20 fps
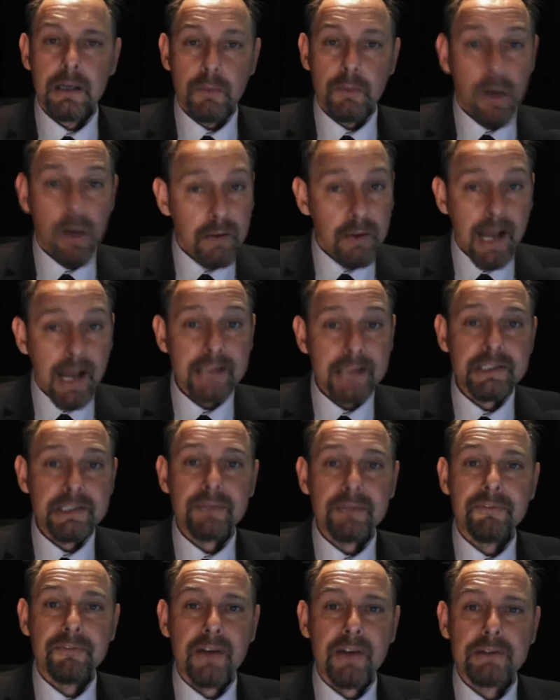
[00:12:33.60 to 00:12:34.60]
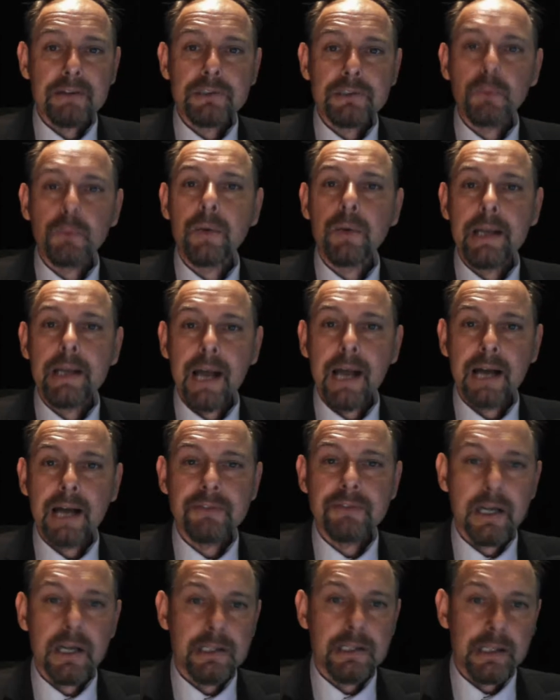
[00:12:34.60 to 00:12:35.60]
Well, heads up, folks, we
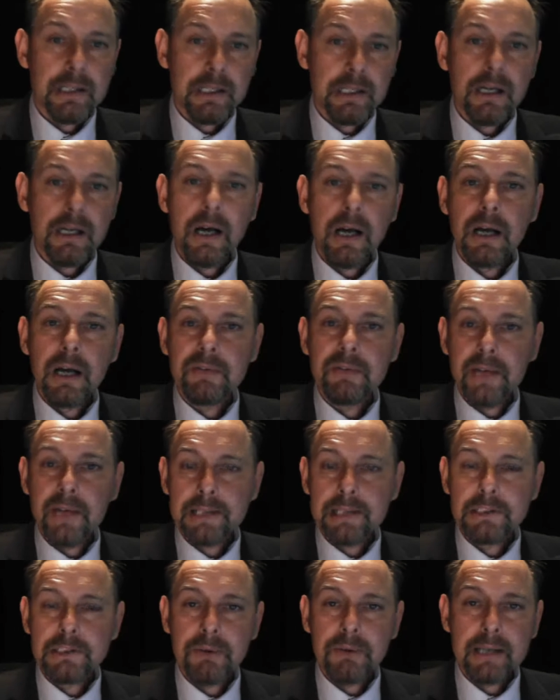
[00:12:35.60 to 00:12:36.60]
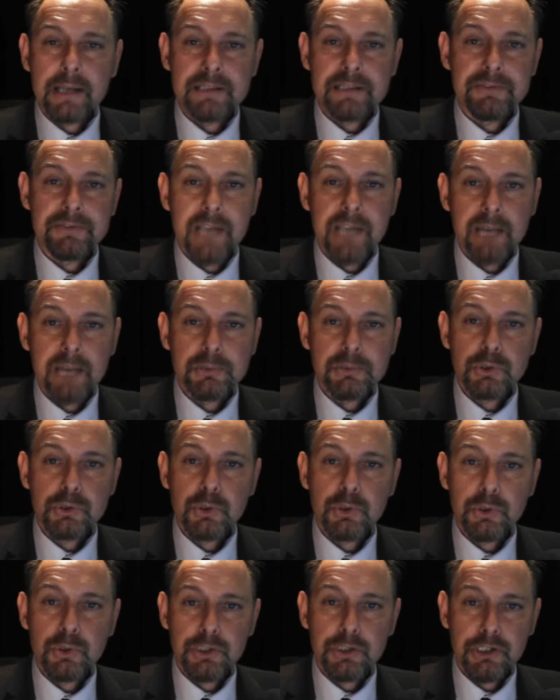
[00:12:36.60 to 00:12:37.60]
have another live interactive table
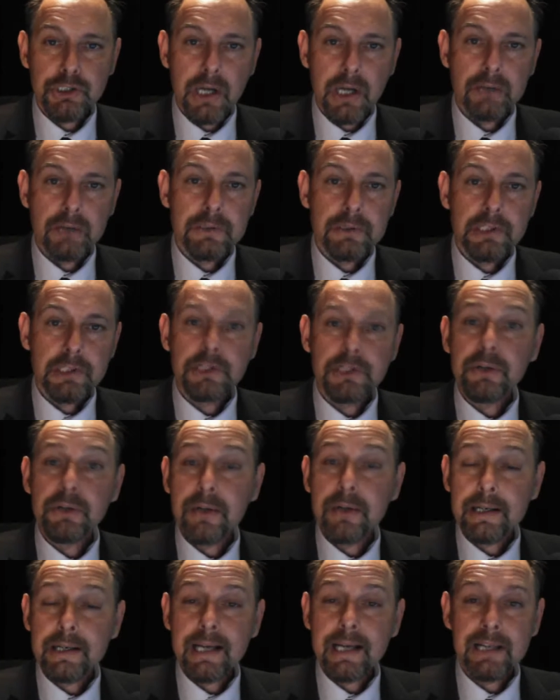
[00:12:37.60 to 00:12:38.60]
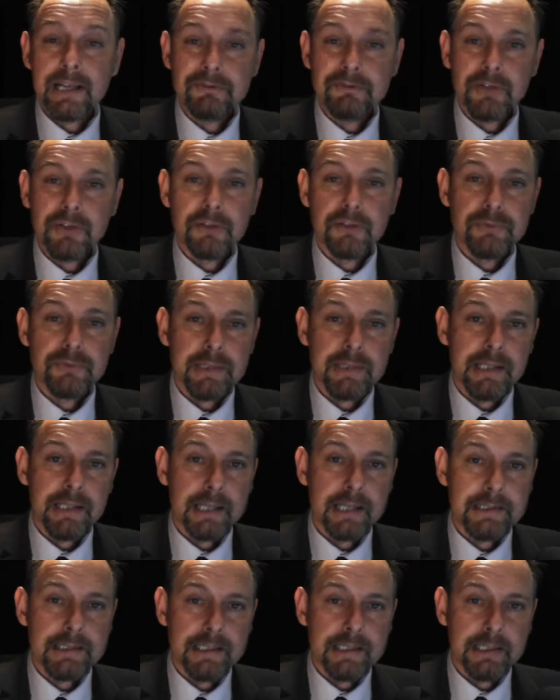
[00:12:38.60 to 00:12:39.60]
talk show that you can get involved with
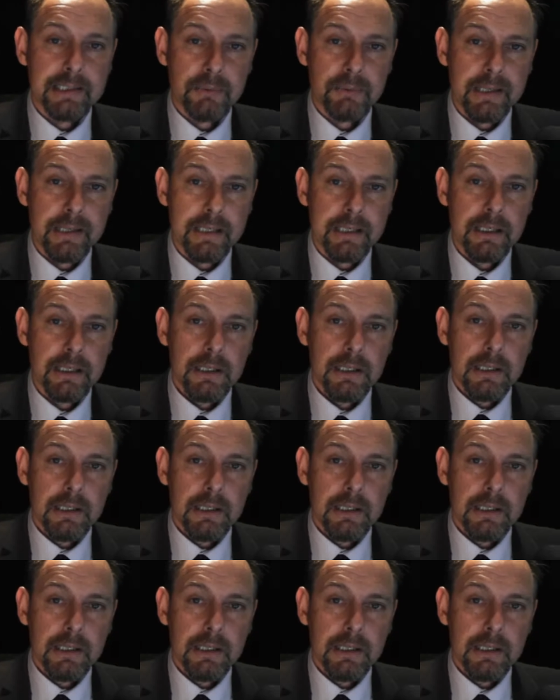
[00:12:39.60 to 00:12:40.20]
later this week.